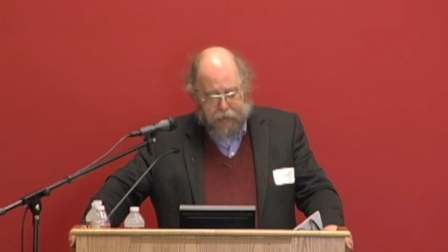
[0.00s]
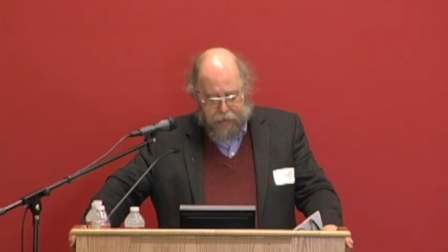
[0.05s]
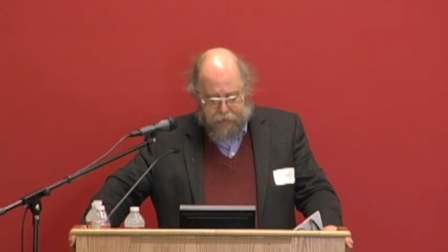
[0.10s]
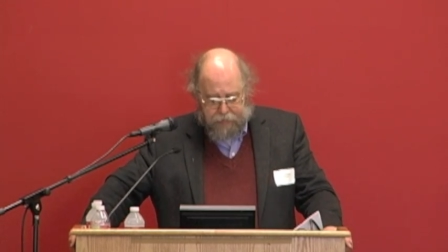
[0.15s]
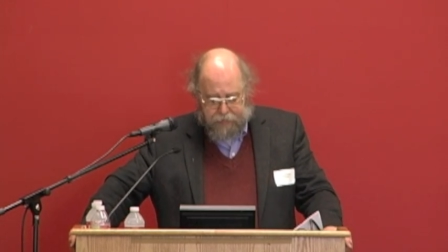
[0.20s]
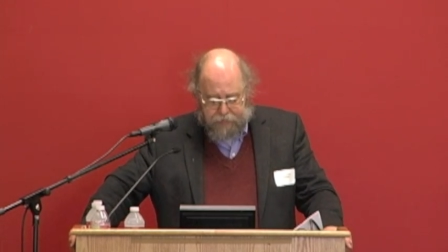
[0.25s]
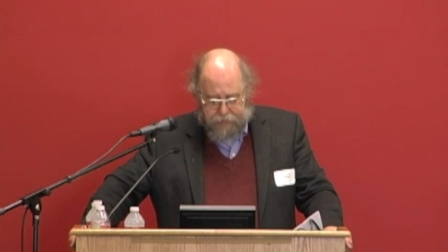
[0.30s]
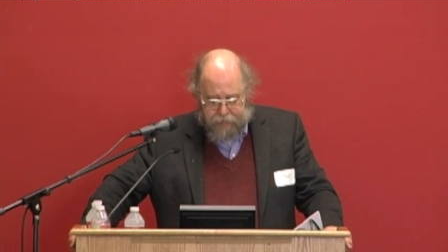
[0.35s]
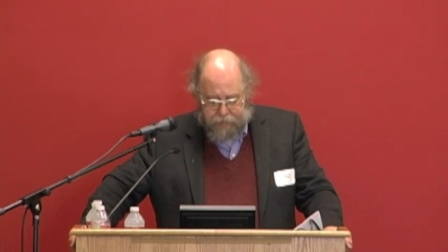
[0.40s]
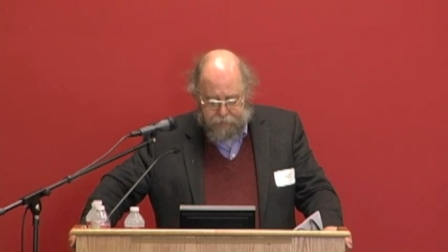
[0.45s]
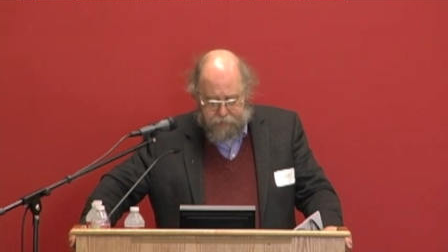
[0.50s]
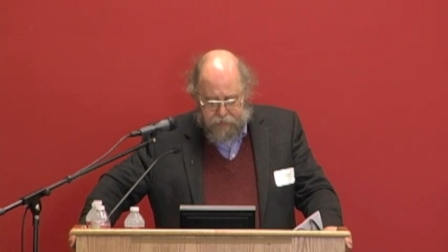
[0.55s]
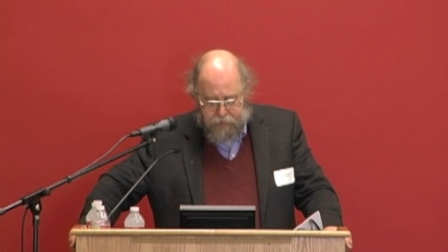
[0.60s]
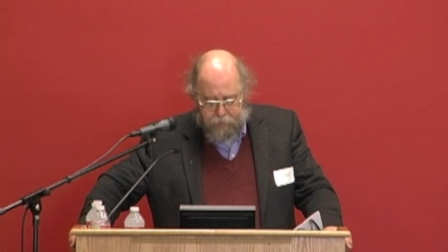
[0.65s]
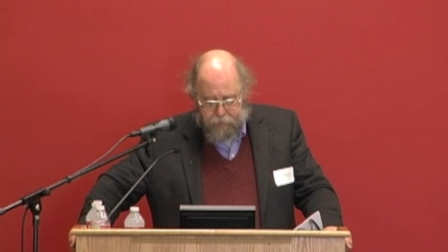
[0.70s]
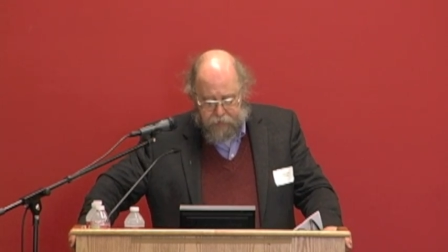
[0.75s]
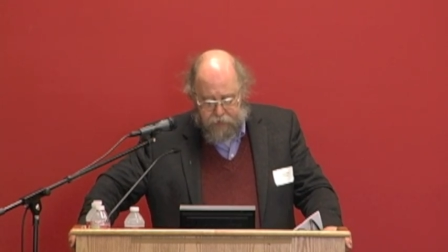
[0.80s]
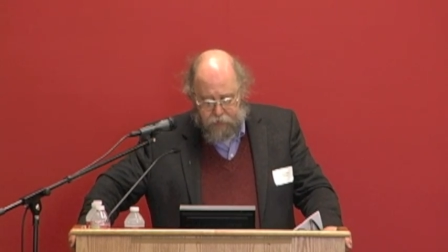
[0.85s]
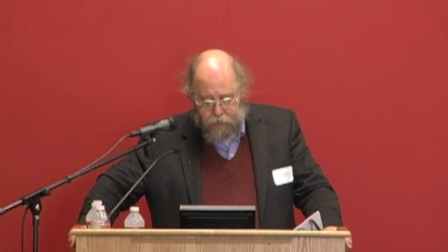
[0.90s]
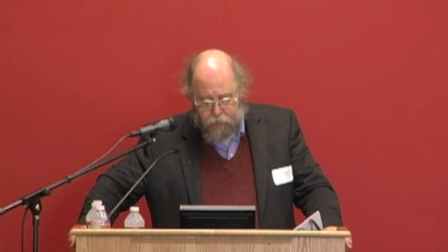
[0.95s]
and seems
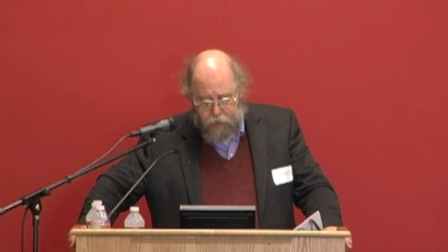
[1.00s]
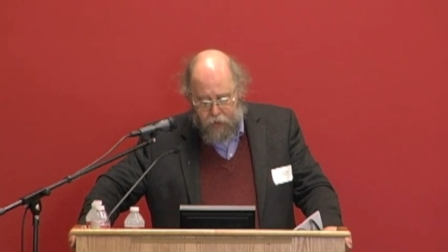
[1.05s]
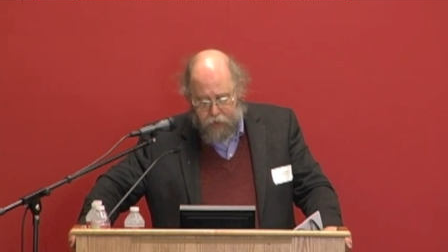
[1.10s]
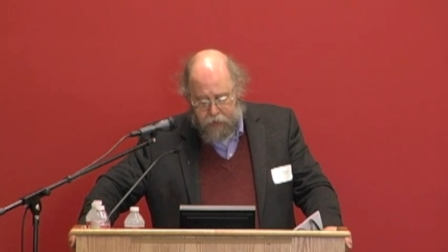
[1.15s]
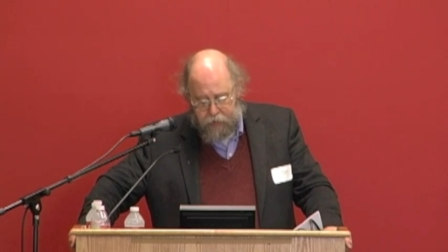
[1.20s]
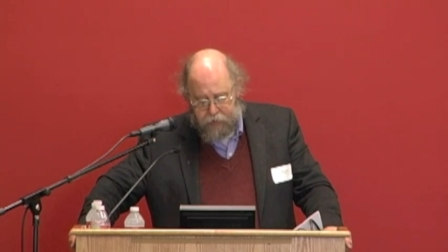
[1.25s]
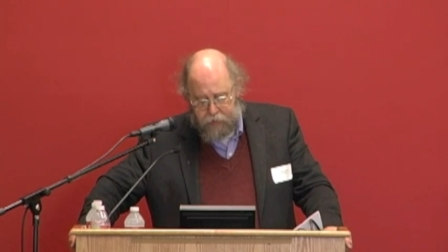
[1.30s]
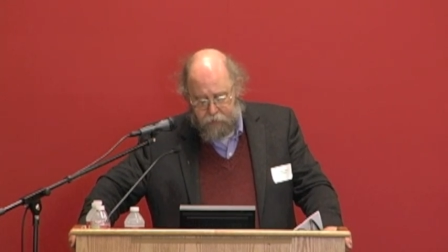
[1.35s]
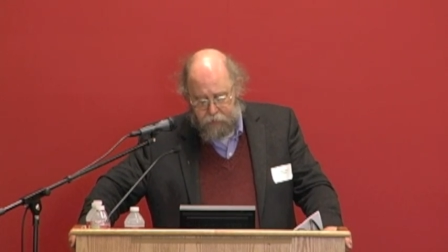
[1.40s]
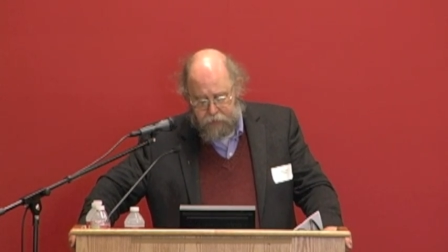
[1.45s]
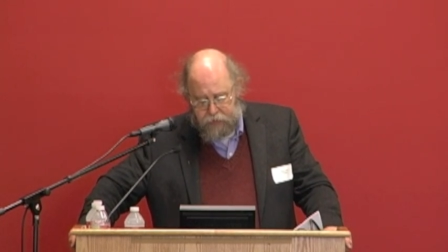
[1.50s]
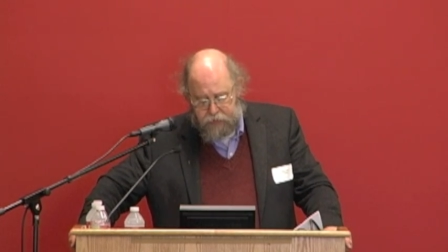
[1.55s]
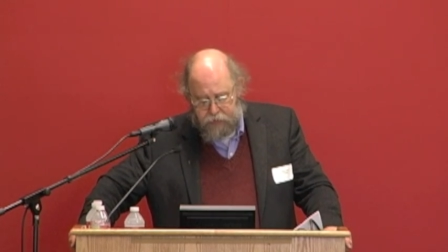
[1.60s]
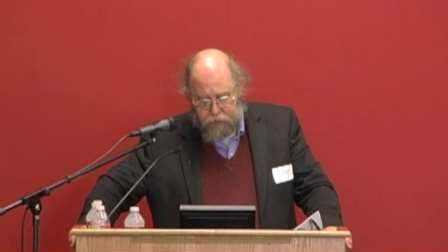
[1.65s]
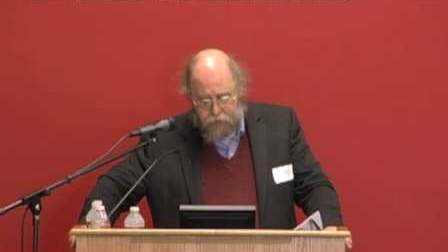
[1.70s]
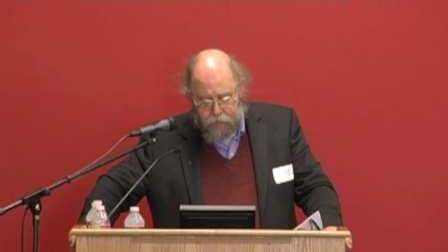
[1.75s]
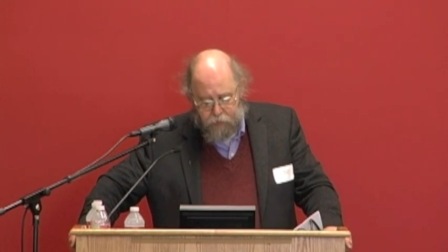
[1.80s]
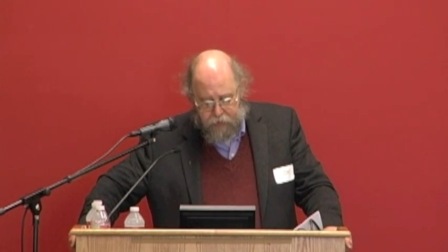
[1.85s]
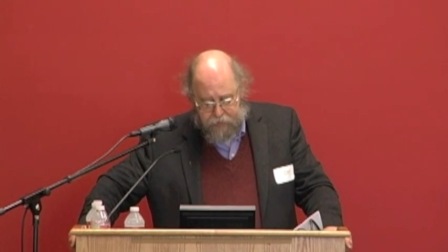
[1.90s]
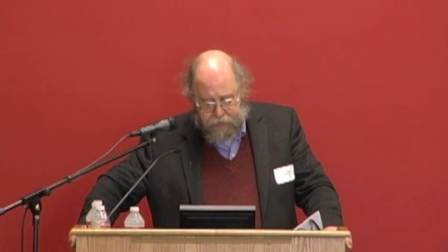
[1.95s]
to be the rock on which
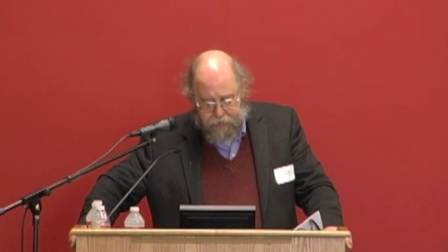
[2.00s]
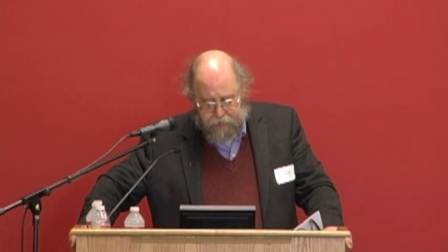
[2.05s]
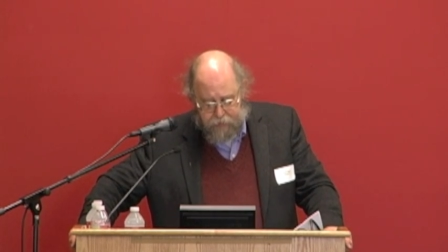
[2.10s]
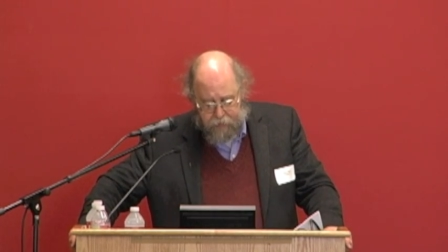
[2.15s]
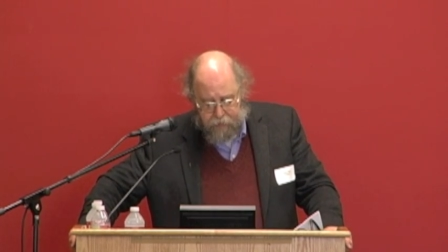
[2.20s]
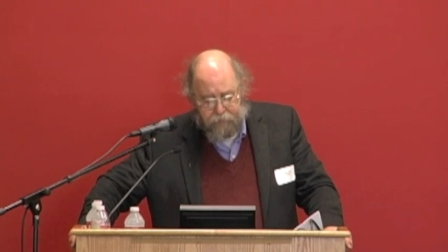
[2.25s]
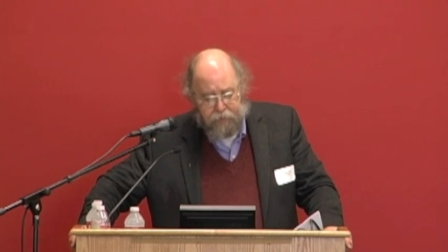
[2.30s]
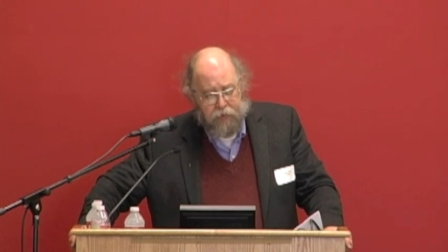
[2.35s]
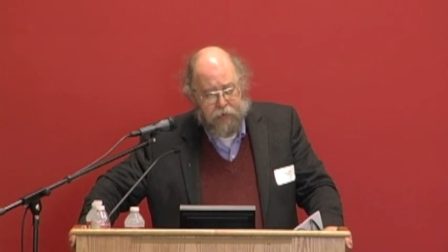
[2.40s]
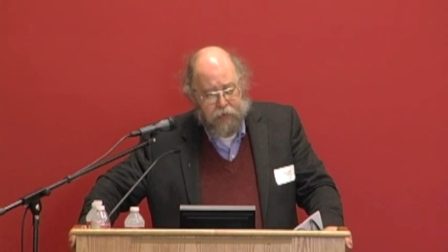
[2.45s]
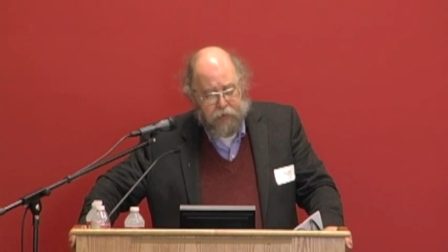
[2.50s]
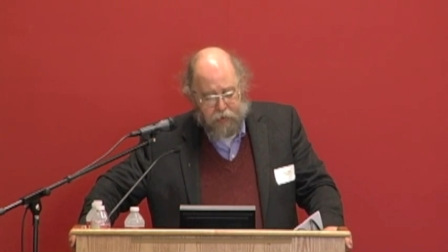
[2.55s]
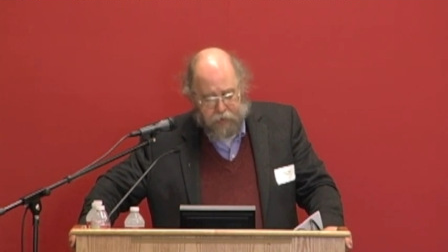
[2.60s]
the rest of